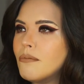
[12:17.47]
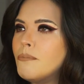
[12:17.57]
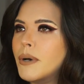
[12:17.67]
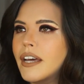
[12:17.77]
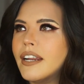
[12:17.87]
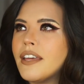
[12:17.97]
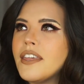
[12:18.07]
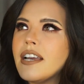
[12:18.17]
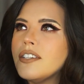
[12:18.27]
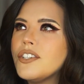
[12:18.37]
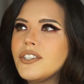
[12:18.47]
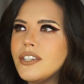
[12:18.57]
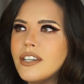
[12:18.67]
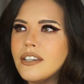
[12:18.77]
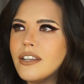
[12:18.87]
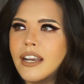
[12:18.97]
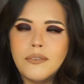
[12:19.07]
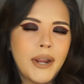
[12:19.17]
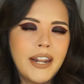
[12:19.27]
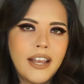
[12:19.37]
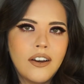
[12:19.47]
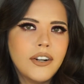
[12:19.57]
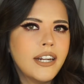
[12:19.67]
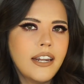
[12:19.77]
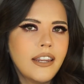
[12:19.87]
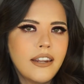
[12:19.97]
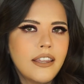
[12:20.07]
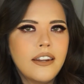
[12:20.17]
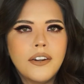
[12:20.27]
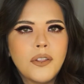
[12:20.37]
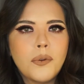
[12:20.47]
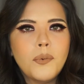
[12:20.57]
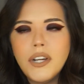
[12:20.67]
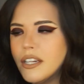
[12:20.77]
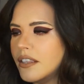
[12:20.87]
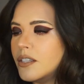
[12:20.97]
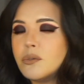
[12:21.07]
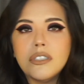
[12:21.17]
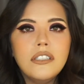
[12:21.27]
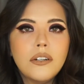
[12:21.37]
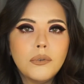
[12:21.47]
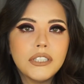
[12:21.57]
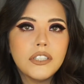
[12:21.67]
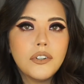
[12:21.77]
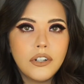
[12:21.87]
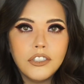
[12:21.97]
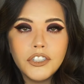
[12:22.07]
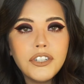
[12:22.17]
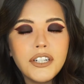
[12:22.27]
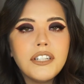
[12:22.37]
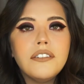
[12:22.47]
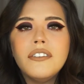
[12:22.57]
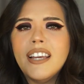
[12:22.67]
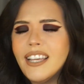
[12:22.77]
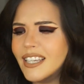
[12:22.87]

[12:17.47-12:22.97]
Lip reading: but I think I ran out and I needed another one, and this one was a good alternative.